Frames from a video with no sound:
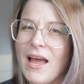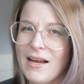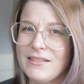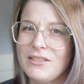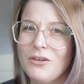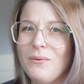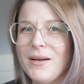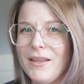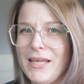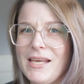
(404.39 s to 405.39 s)
I still want
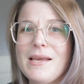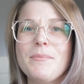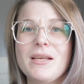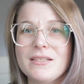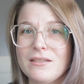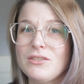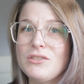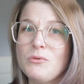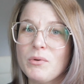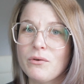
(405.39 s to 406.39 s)
to link it because it's
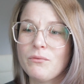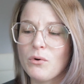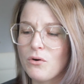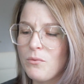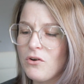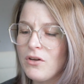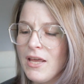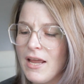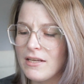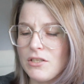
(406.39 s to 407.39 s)
super affordable,
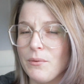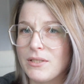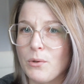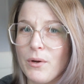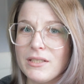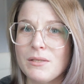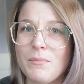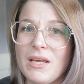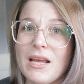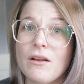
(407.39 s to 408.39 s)
so it's going to
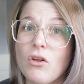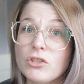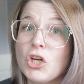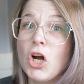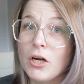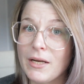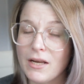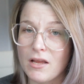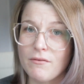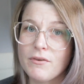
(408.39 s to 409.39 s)
be an
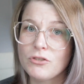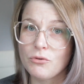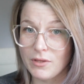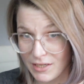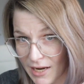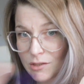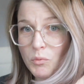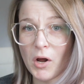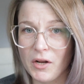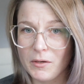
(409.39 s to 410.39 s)
alternative to the next
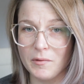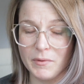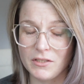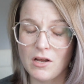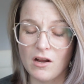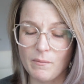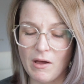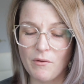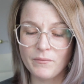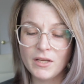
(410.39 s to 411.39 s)
product I'm going to talk
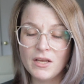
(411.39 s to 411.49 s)
about.